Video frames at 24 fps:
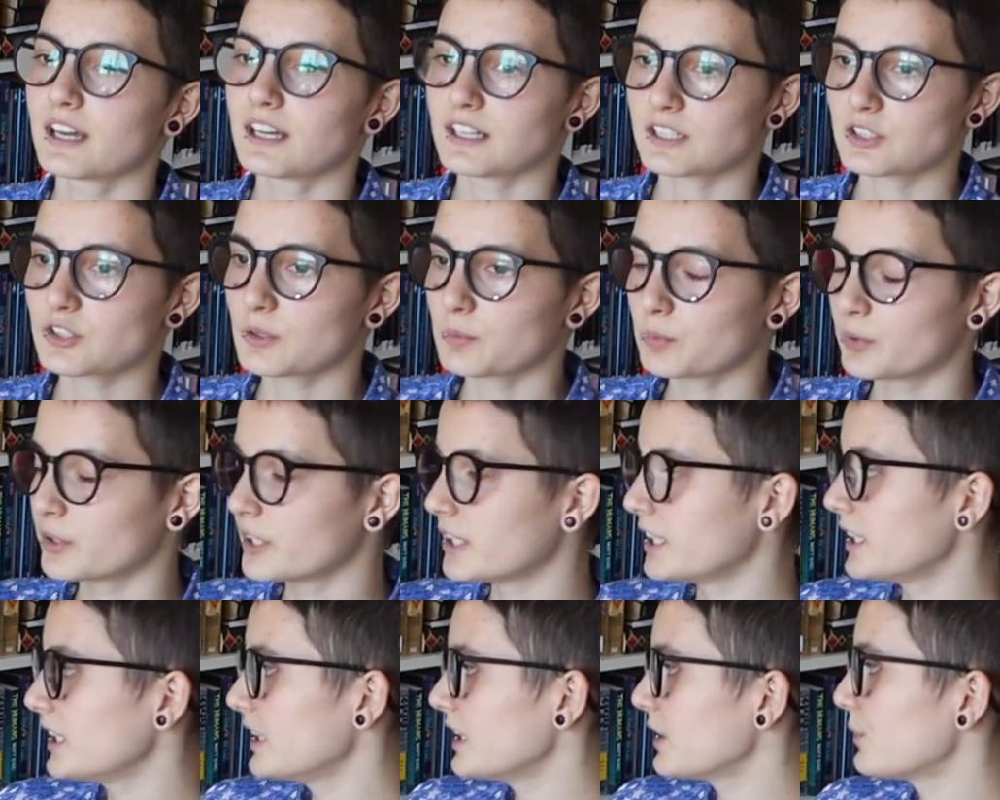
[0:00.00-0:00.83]
extra
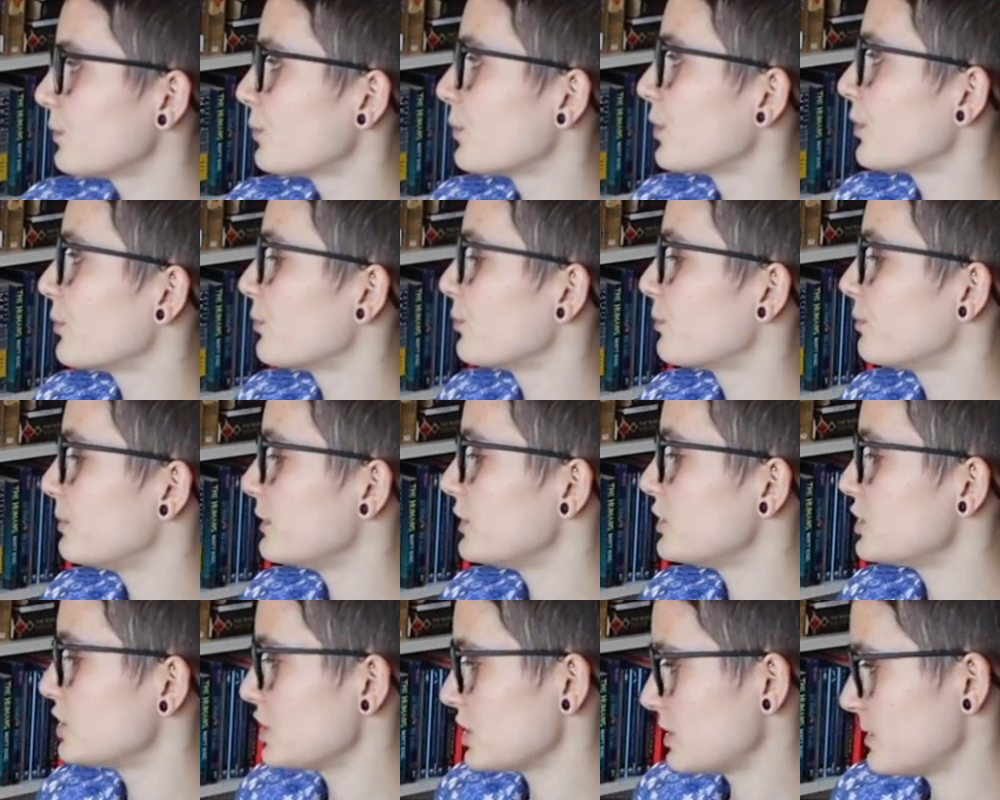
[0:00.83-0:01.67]
pretty and what would
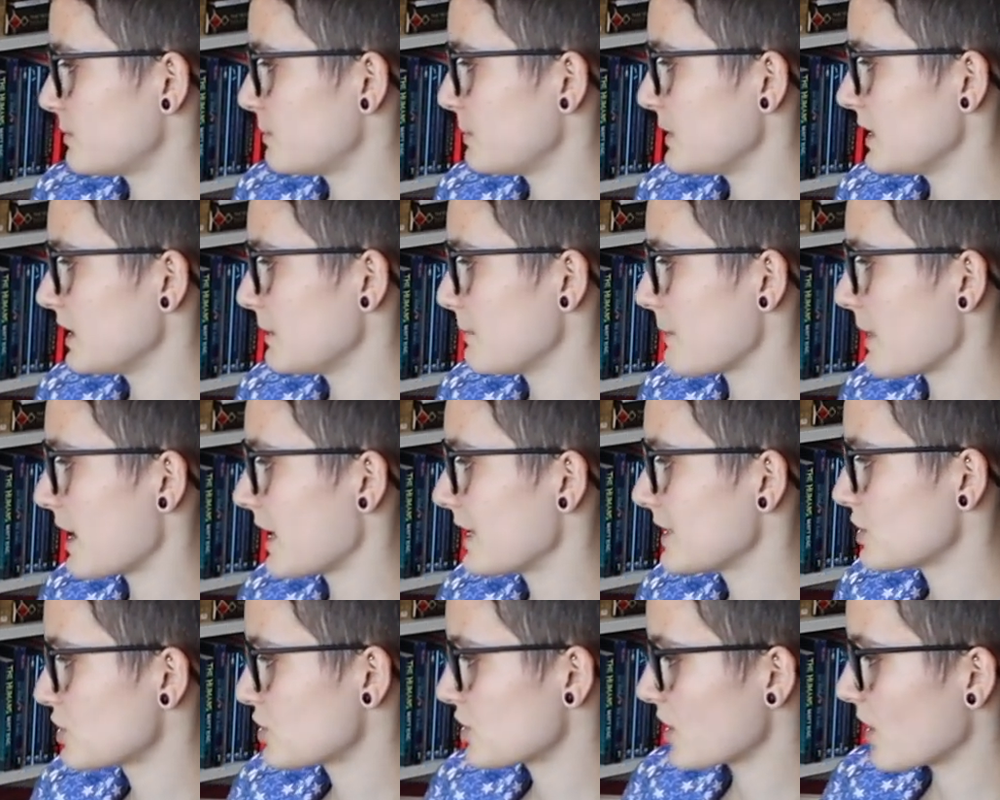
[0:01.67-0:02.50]
be just be in
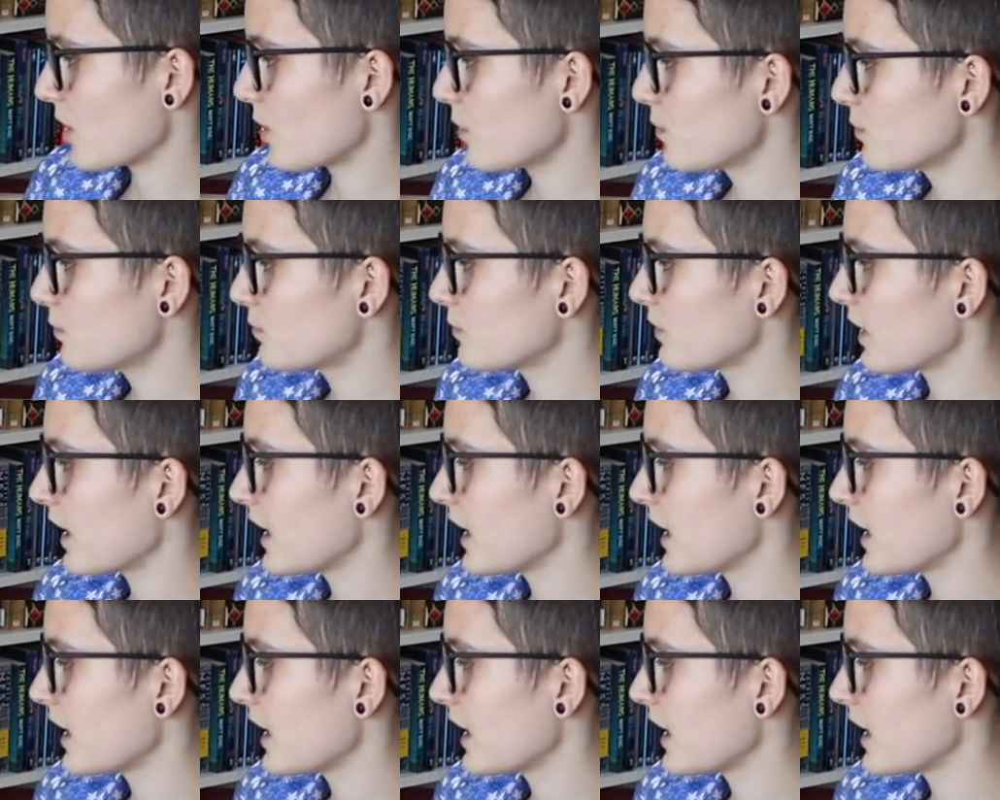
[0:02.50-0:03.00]
my shelf.